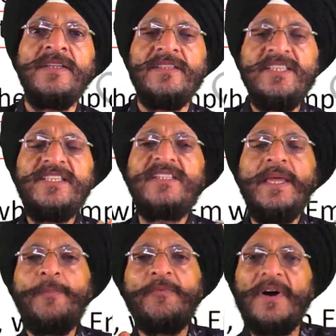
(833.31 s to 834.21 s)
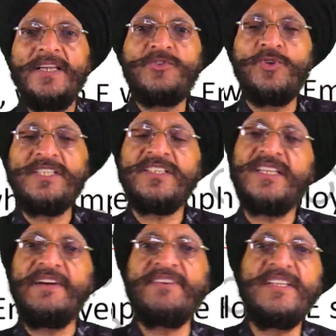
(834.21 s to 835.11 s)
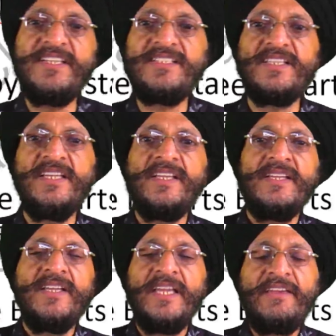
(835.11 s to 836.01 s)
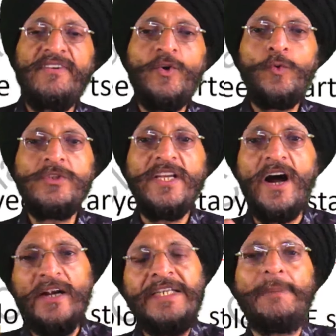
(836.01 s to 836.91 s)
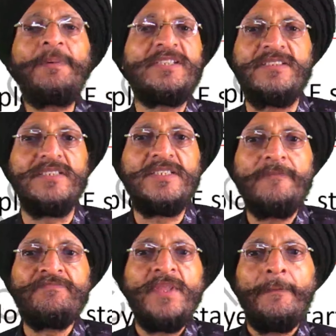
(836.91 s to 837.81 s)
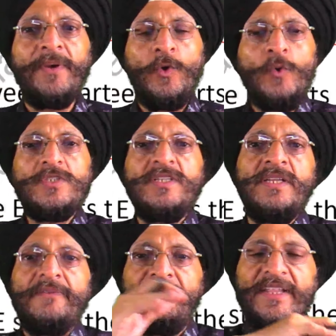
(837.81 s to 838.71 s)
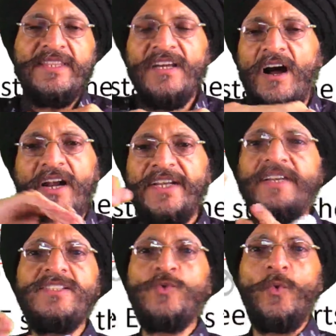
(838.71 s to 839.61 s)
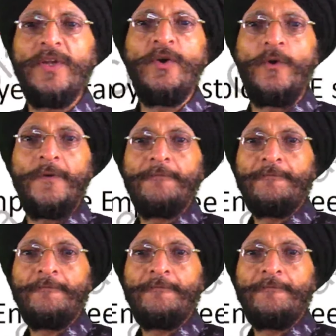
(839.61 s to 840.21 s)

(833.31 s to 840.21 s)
This type of isolation level is given to the audit persons, because when the audit is going on,